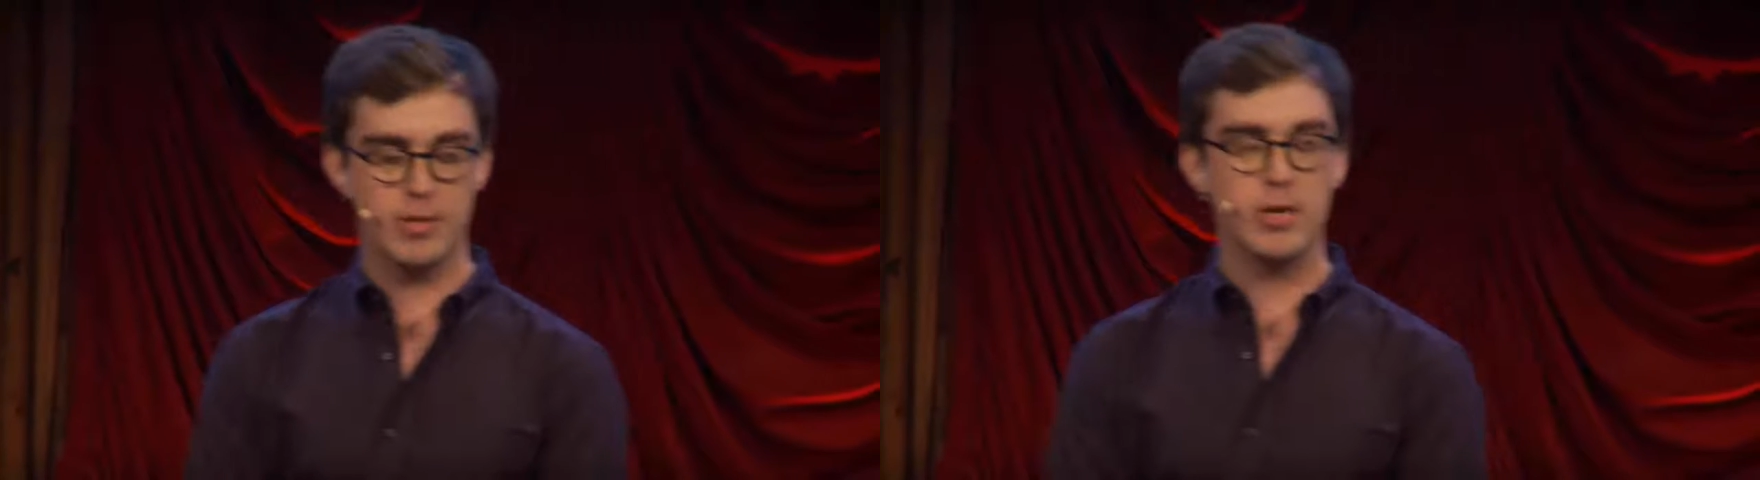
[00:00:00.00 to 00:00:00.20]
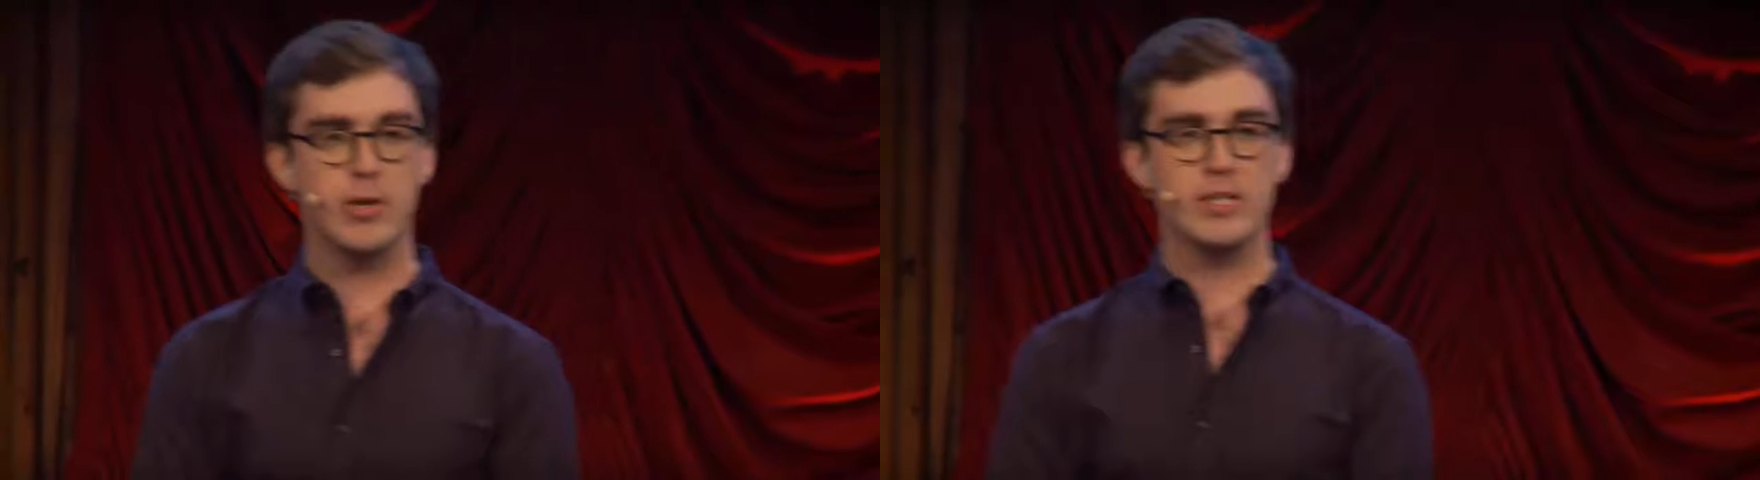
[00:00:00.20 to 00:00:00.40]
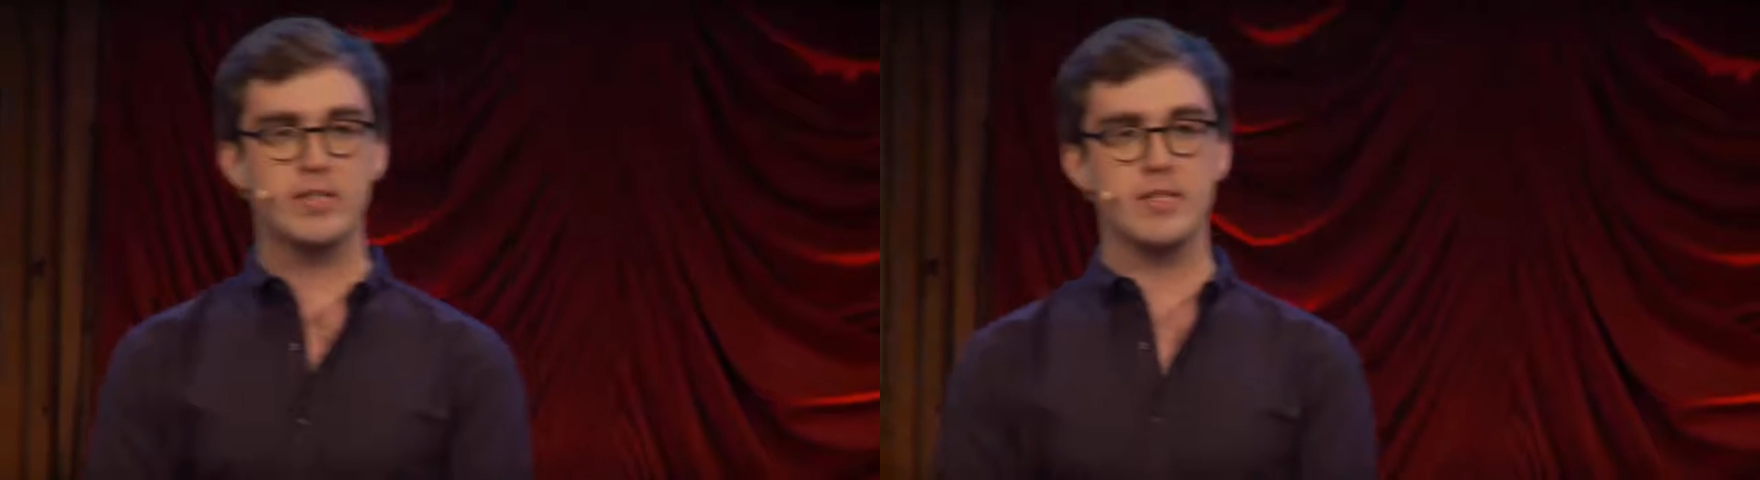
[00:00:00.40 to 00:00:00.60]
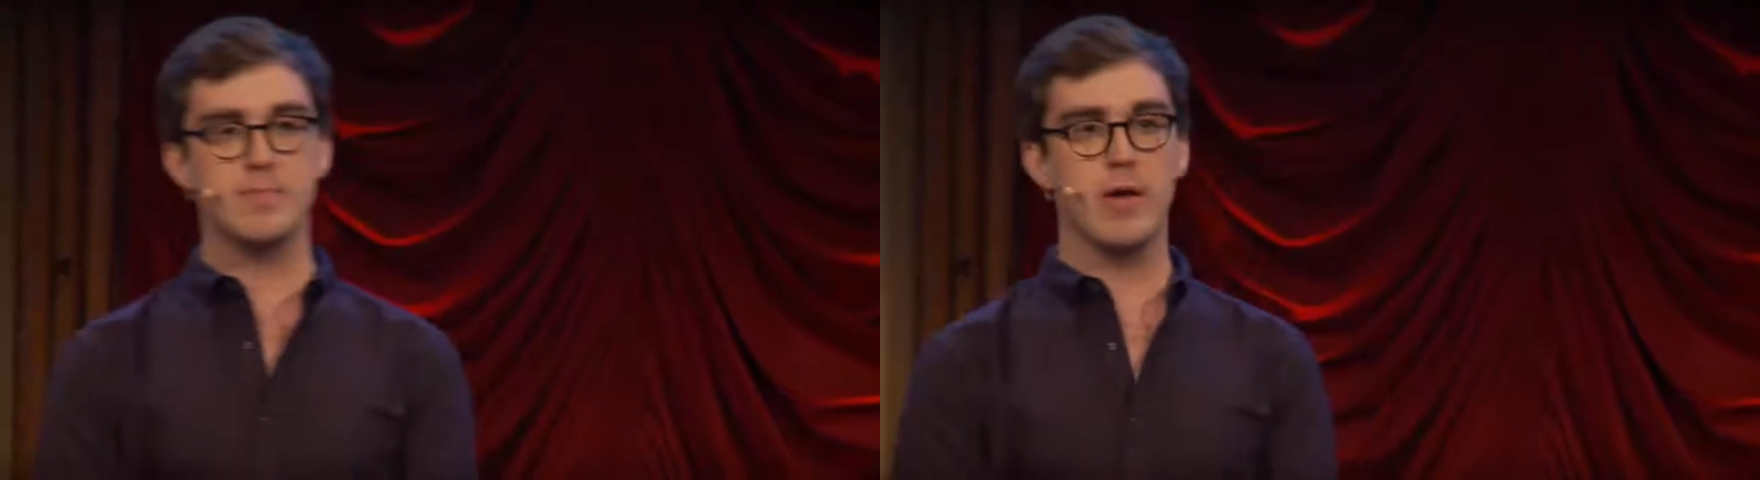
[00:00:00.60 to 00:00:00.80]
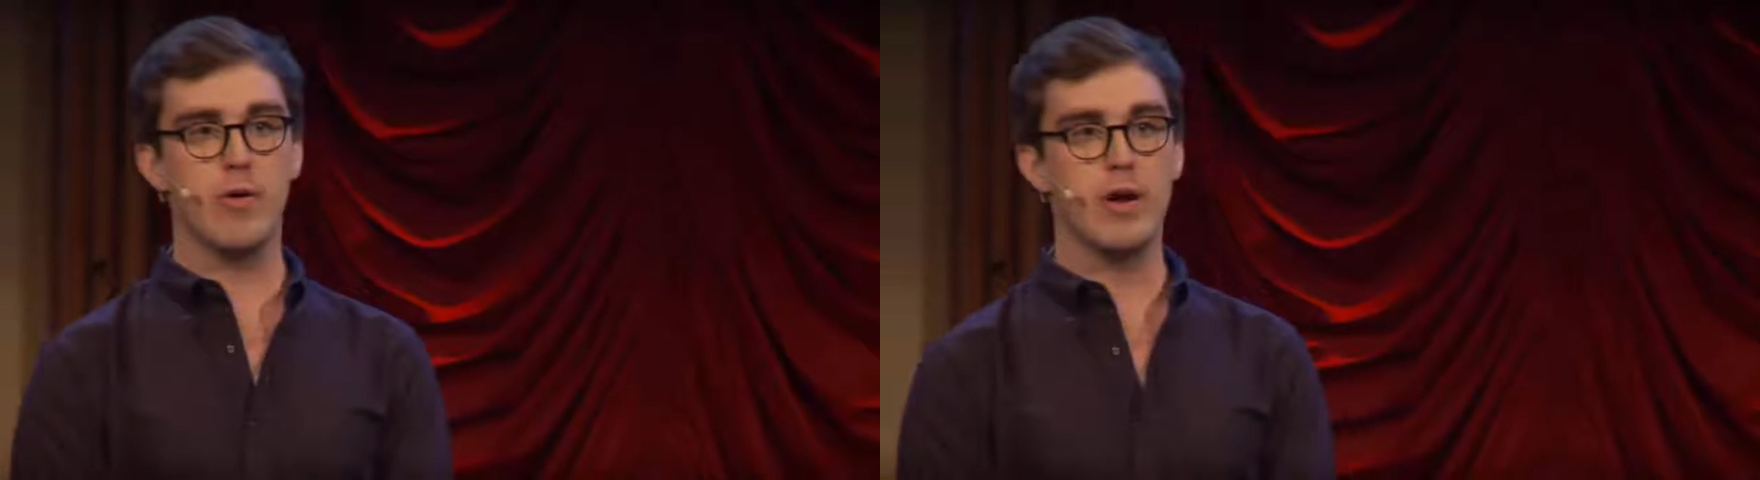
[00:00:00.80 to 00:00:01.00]
I'm going to bring it to
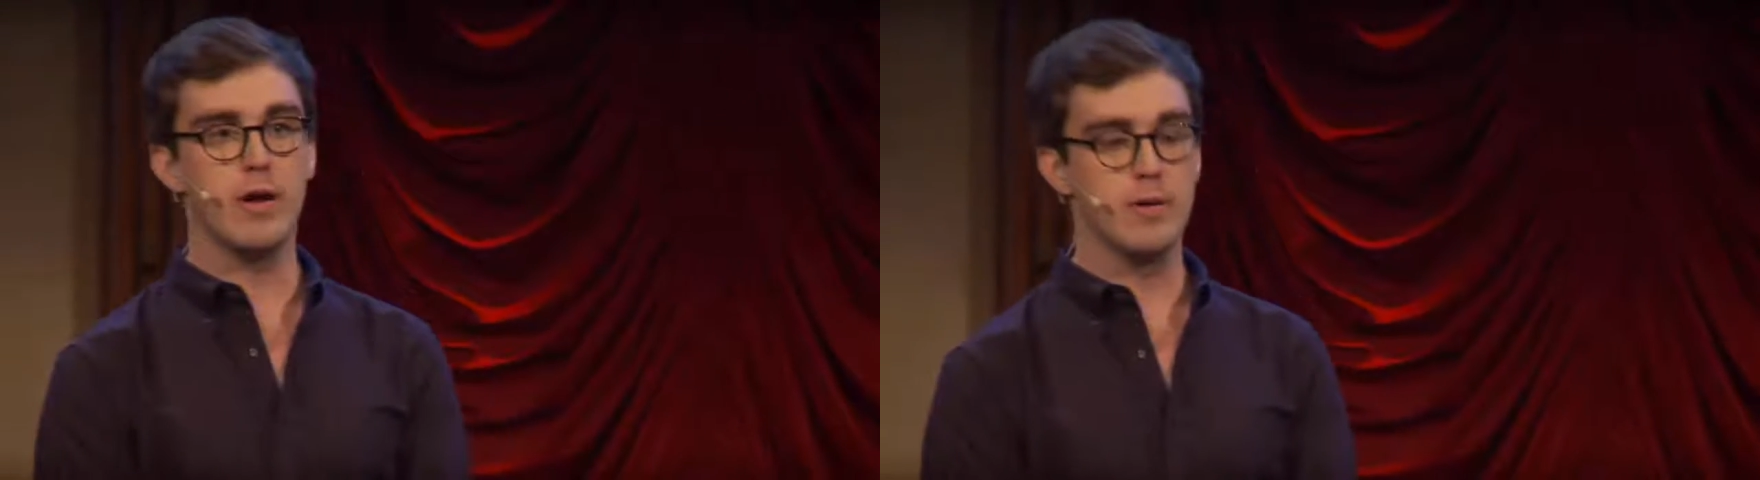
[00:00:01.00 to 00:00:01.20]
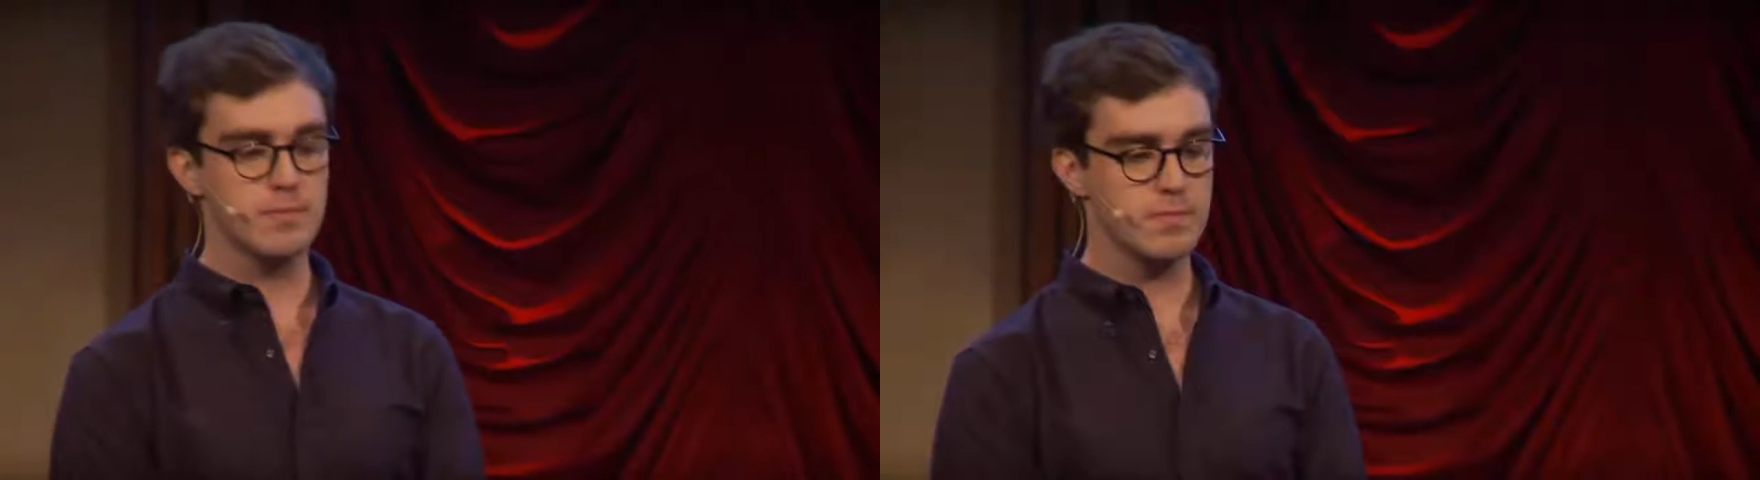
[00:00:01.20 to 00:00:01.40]
this man right